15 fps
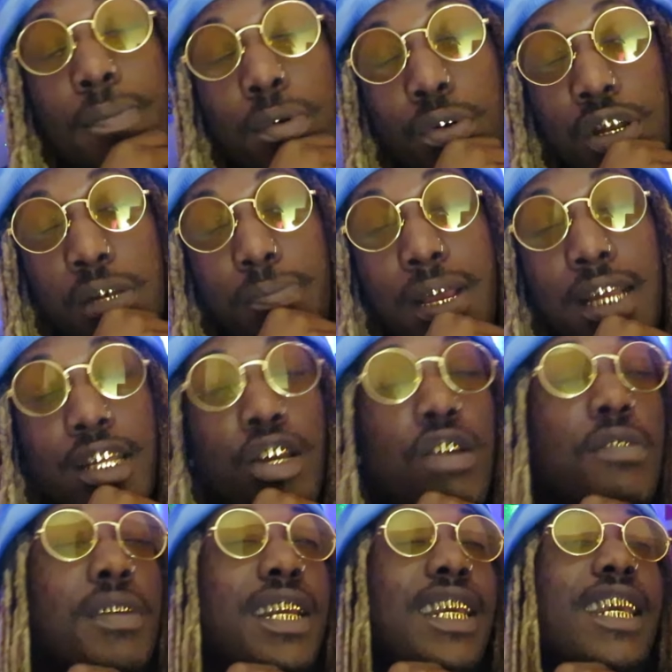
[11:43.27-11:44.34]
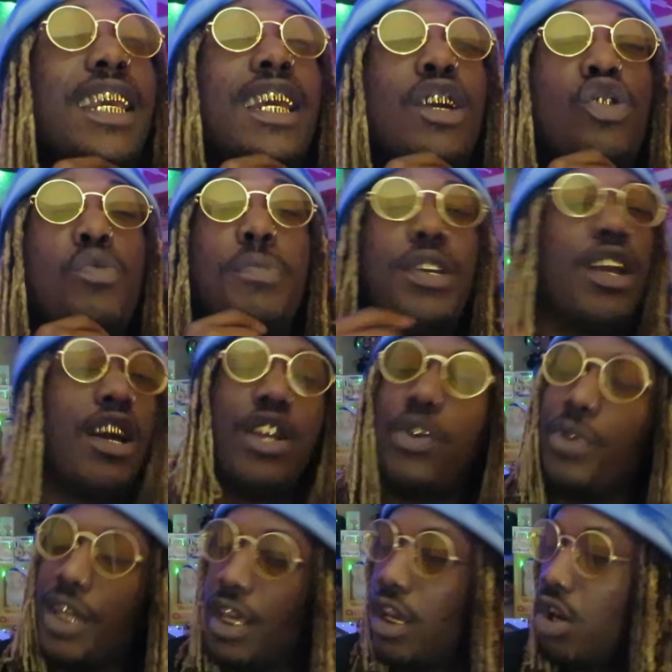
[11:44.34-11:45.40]
up on his back, turn him to King Koopa. Y'all
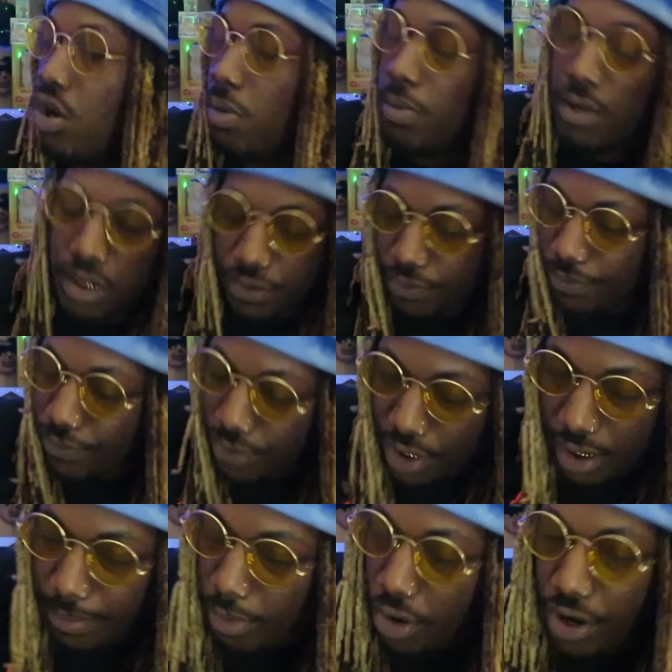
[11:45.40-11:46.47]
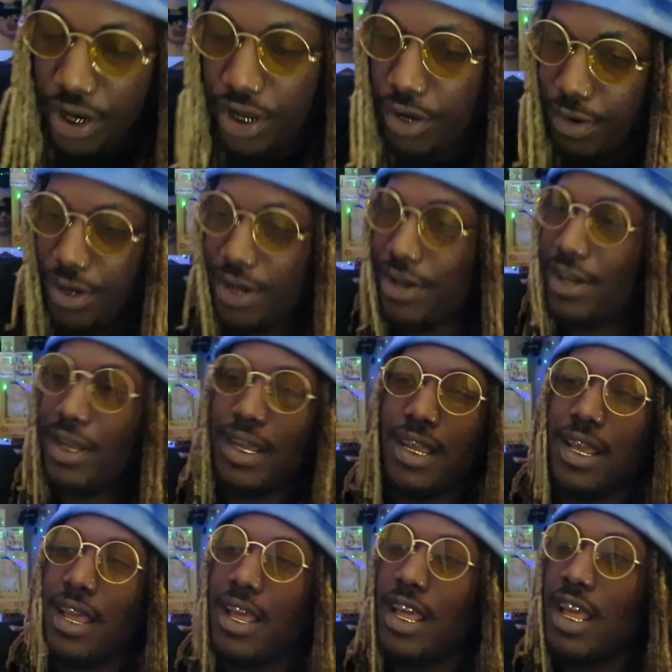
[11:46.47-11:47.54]
know King Koopa is from fucking Mario, dog.
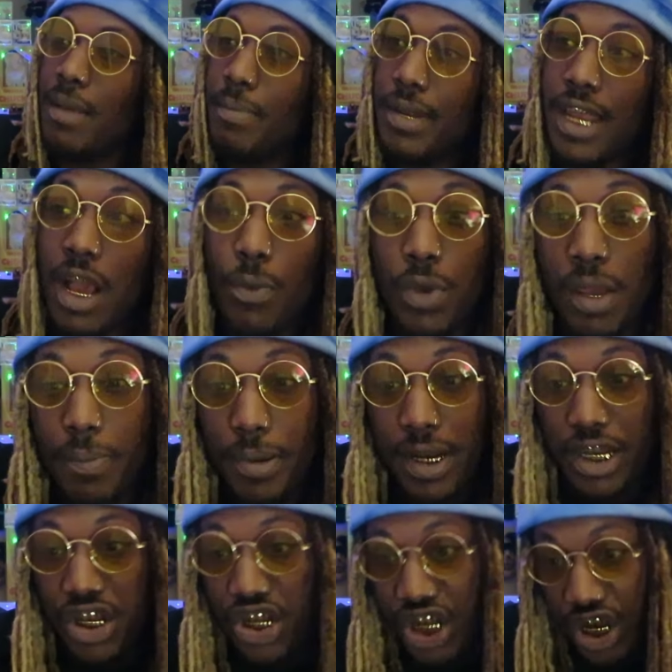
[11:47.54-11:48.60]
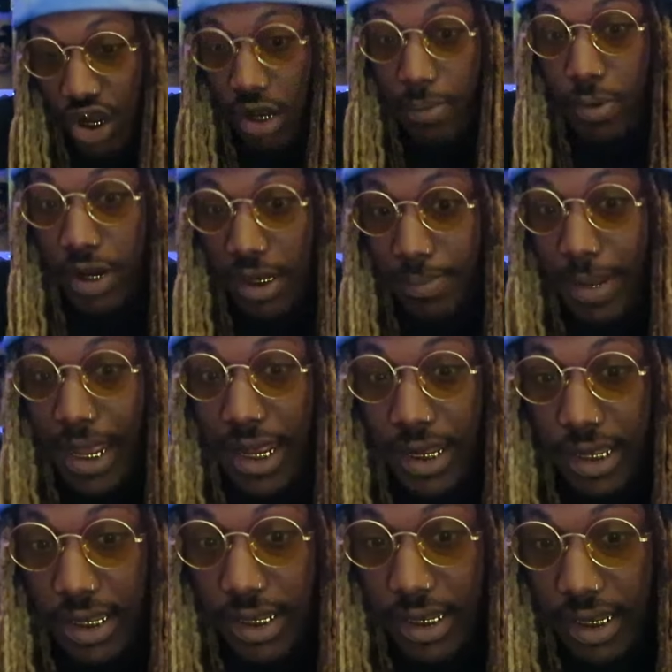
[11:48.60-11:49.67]
But now we'll put a shell up on his back,
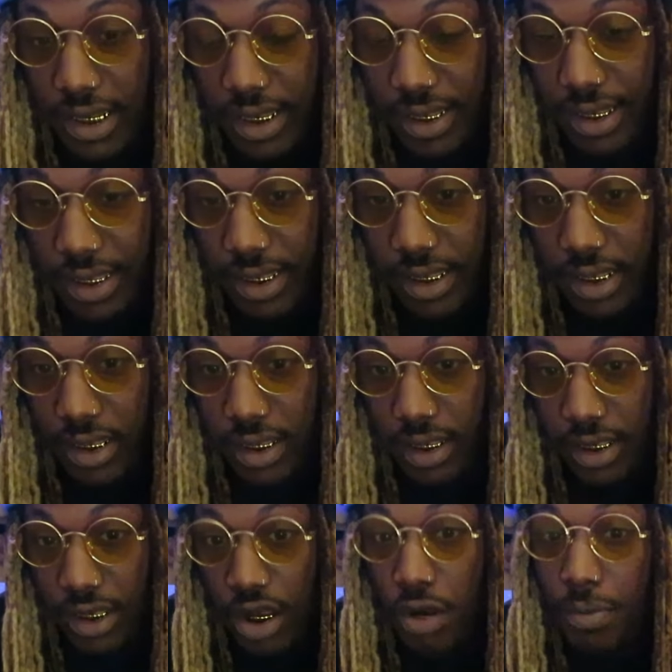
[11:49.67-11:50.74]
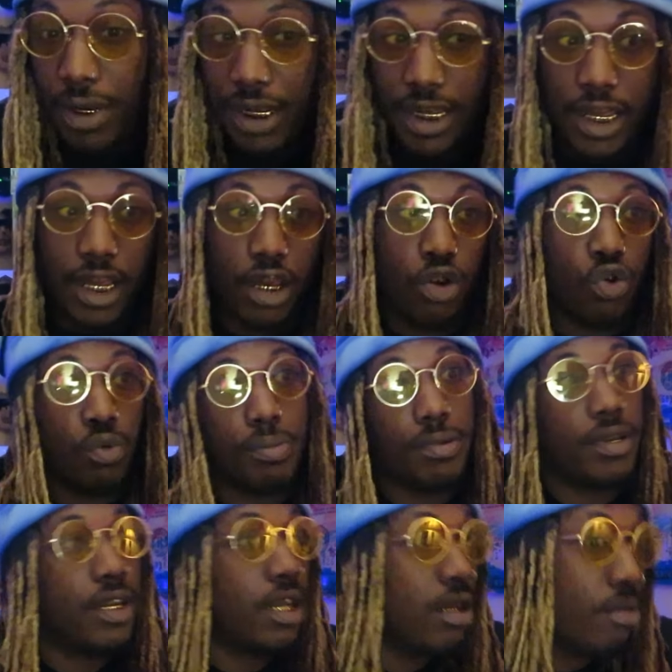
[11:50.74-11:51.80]
turn him to King Koopa.
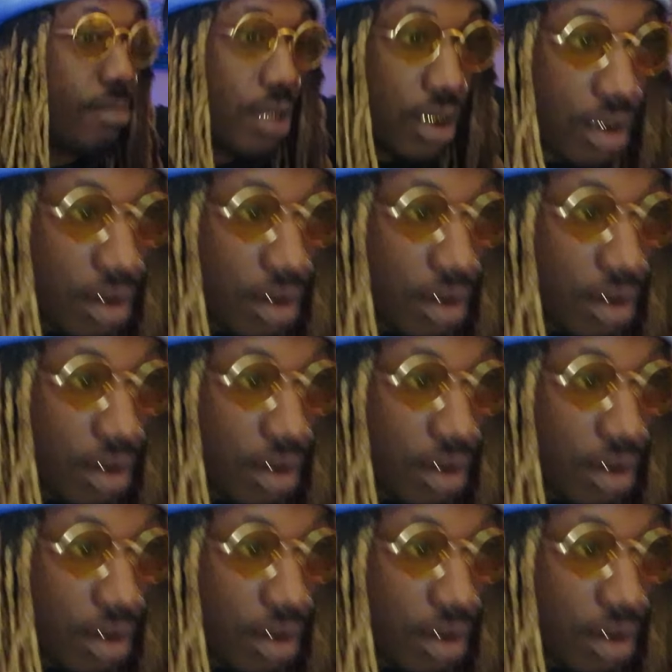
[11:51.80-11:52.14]
Oh my